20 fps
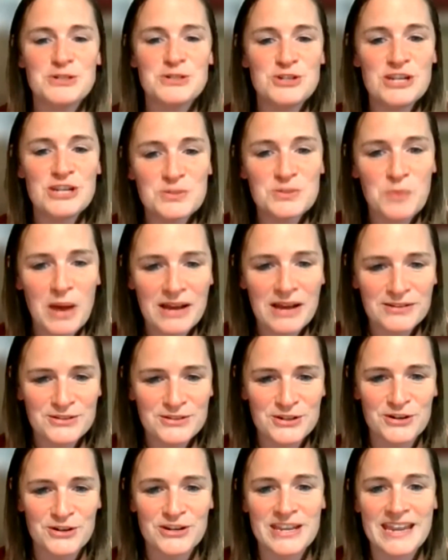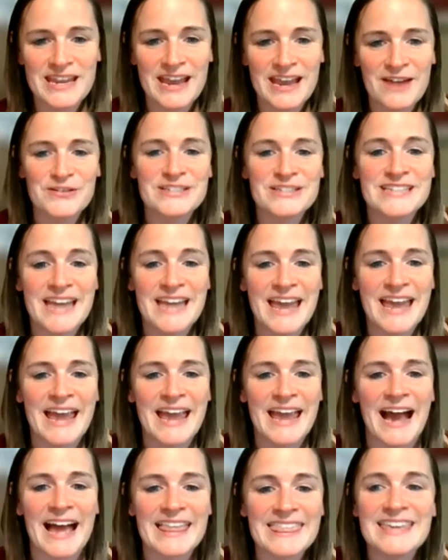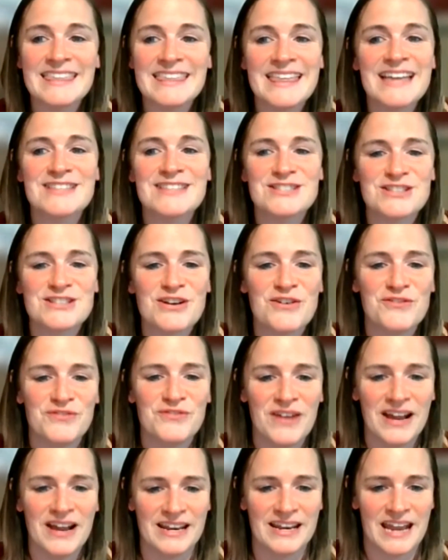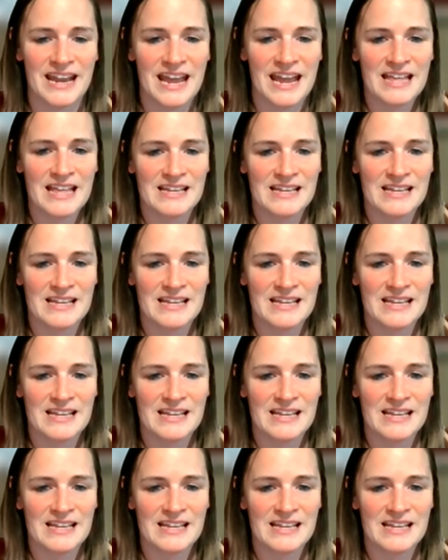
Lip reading: But she has wild turkey every day. I think that's so fun.